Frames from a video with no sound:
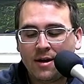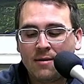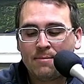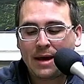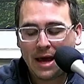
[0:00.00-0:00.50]

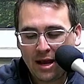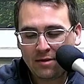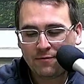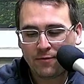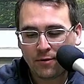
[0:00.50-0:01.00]

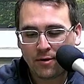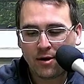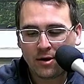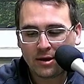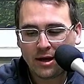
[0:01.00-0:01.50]
paid for
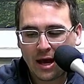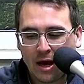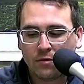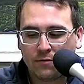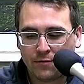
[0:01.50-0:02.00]
on
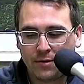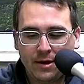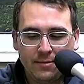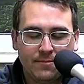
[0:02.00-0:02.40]
Calvary.